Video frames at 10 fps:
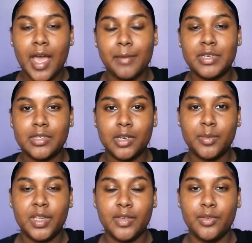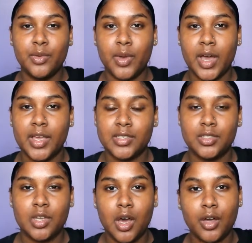I'm just gonna be giving you guys a
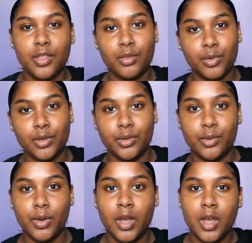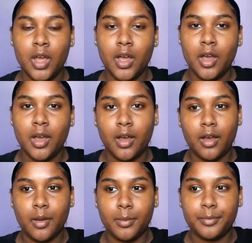talk through
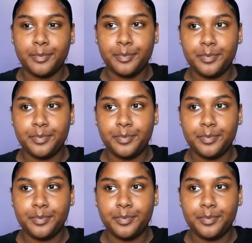um,